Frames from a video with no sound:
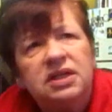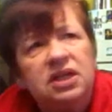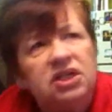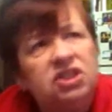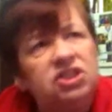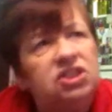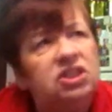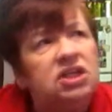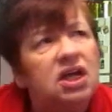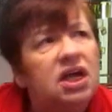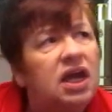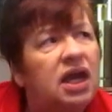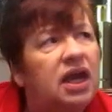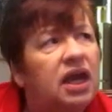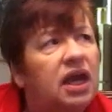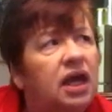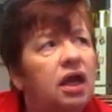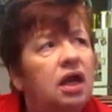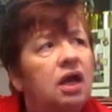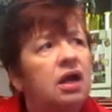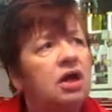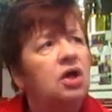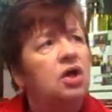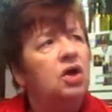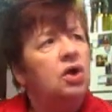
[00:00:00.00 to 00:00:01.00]
it? Gee,
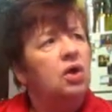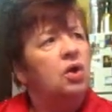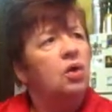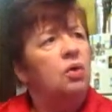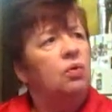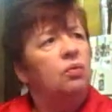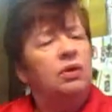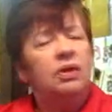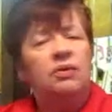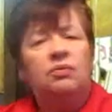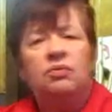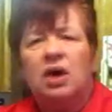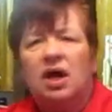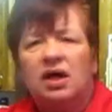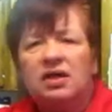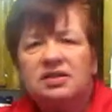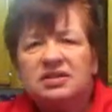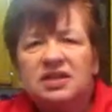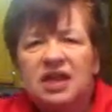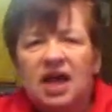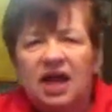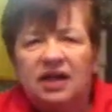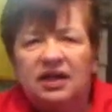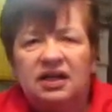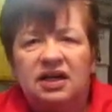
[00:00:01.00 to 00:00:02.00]
when was
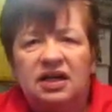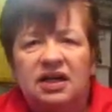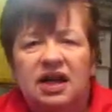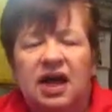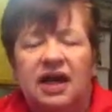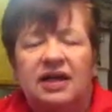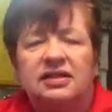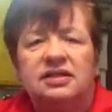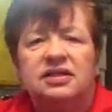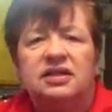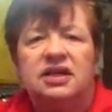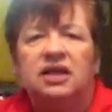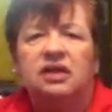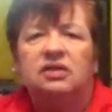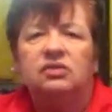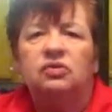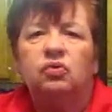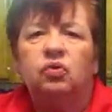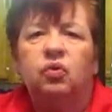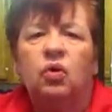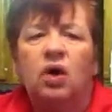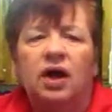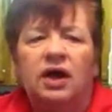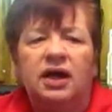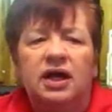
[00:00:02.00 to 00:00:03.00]
that, in the
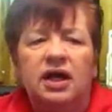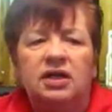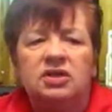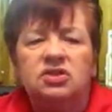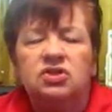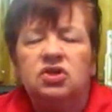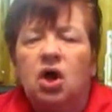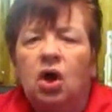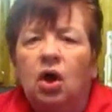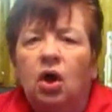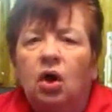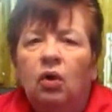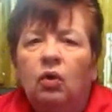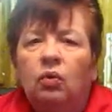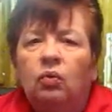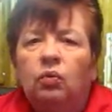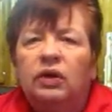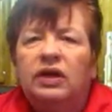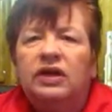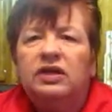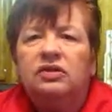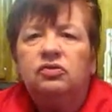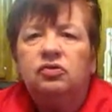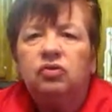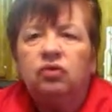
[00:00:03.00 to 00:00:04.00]
1920s?
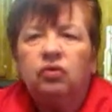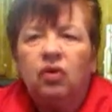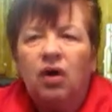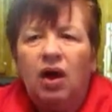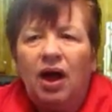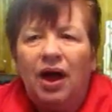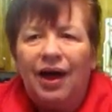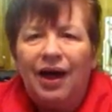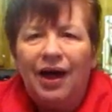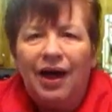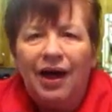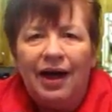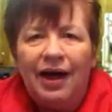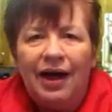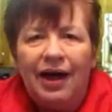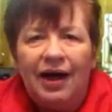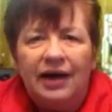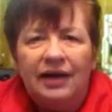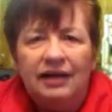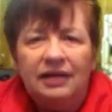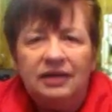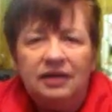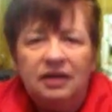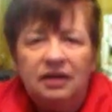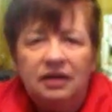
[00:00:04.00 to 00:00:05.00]
We
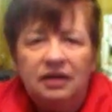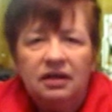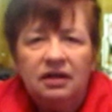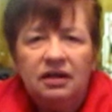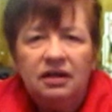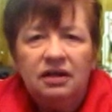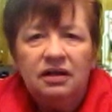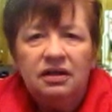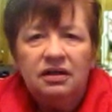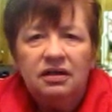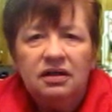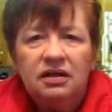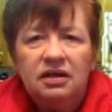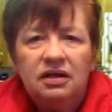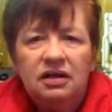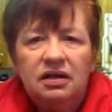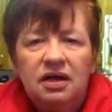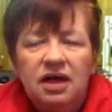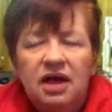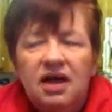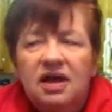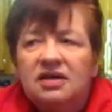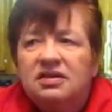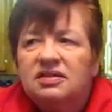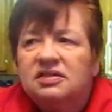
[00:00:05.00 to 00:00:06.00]
tried
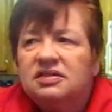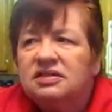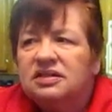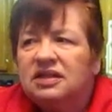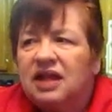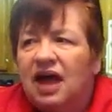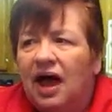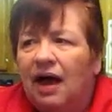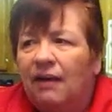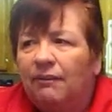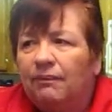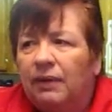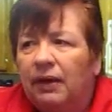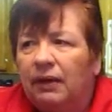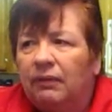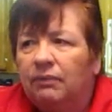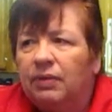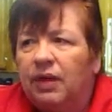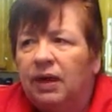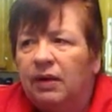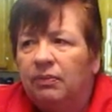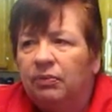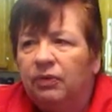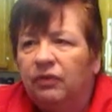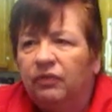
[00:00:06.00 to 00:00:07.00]
stopping
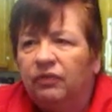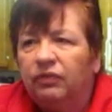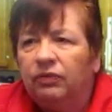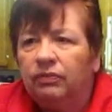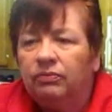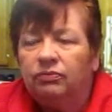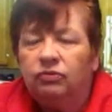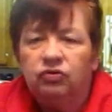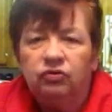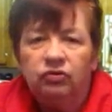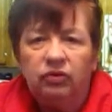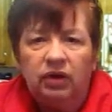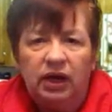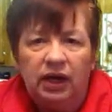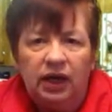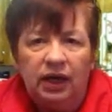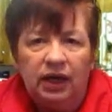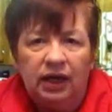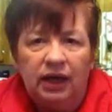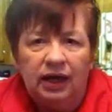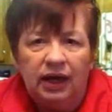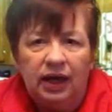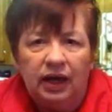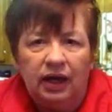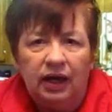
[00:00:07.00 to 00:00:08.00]
people from
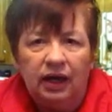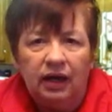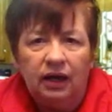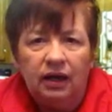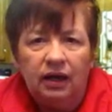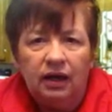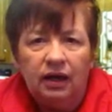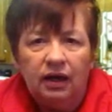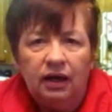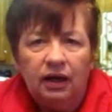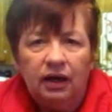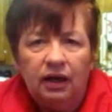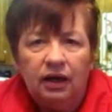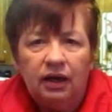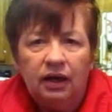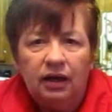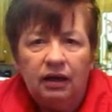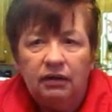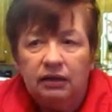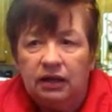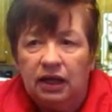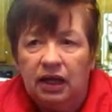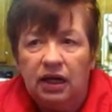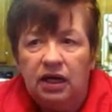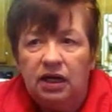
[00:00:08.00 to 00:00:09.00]
drinking.
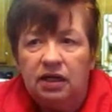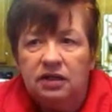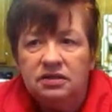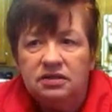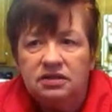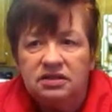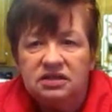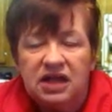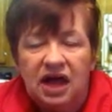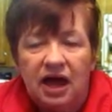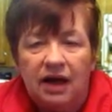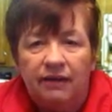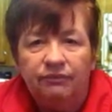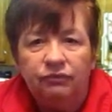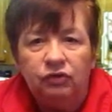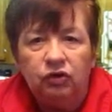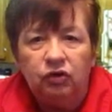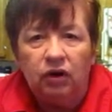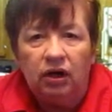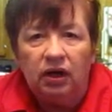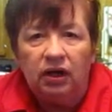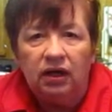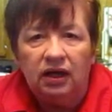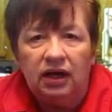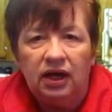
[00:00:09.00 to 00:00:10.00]
They didn't stop
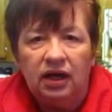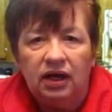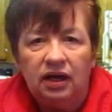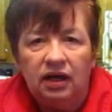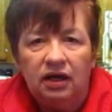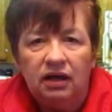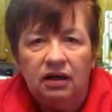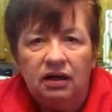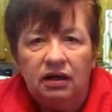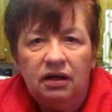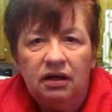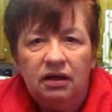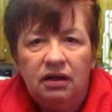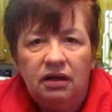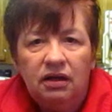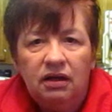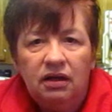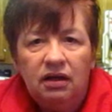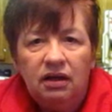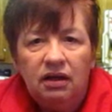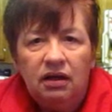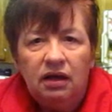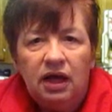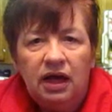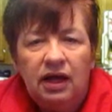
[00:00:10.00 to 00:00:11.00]
drinking.
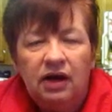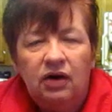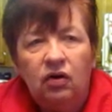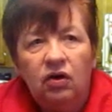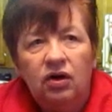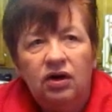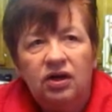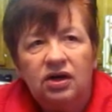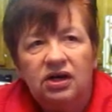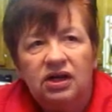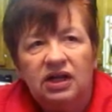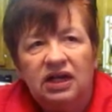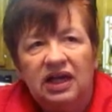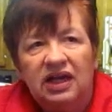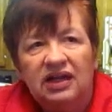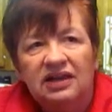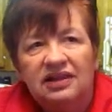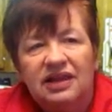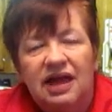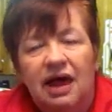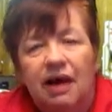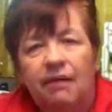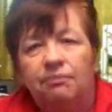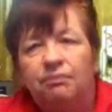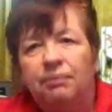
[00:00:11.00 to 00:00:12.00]
In order to get
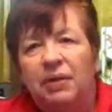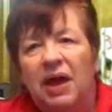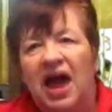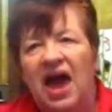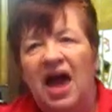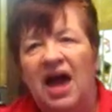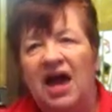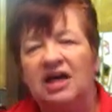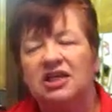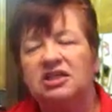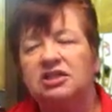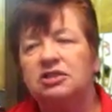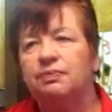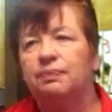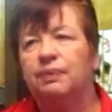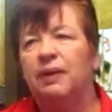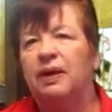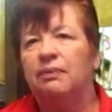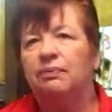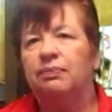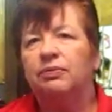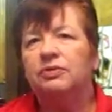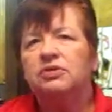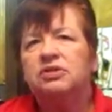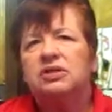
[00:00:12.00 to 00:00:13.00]
that passed,
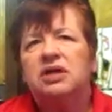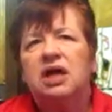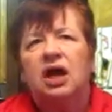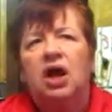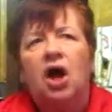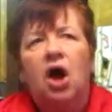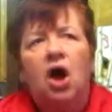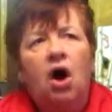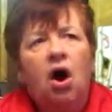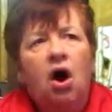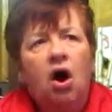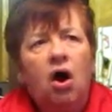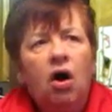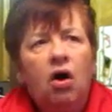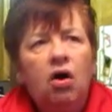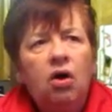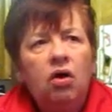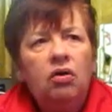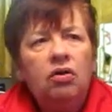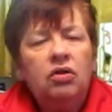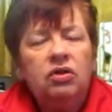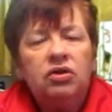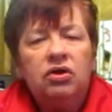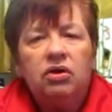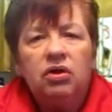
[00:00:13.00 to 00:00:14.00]
people said,
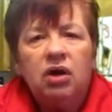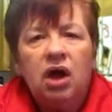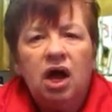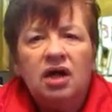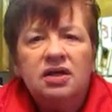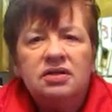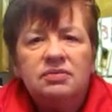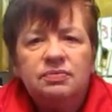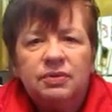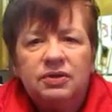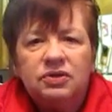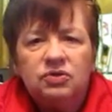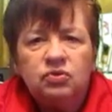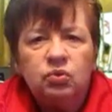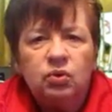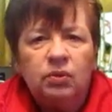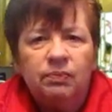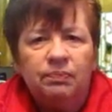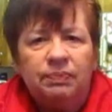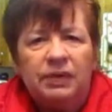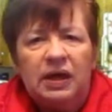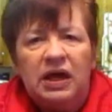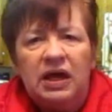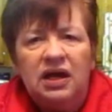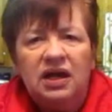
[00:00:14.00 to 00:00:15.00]
oh, their husbands were
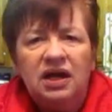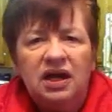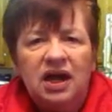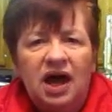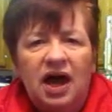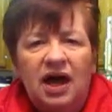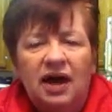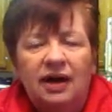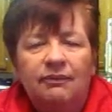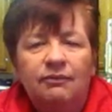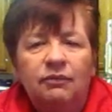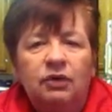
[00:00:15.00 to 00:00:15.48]
beating on them